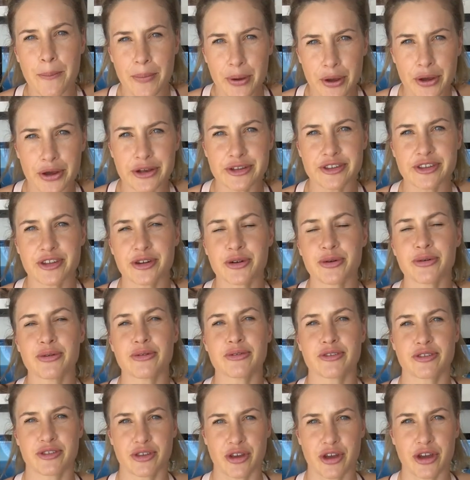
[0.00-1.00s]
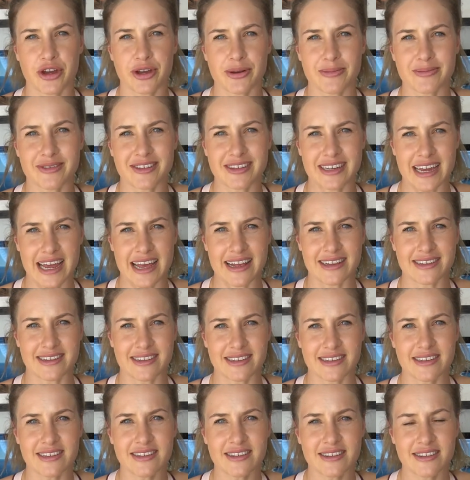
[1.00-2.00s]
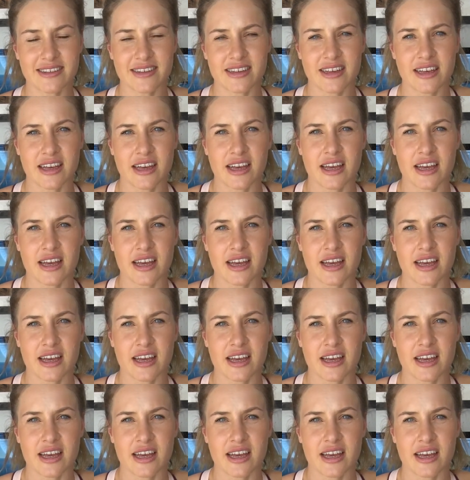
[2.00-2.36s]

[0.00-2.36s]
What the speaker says: personal circumstances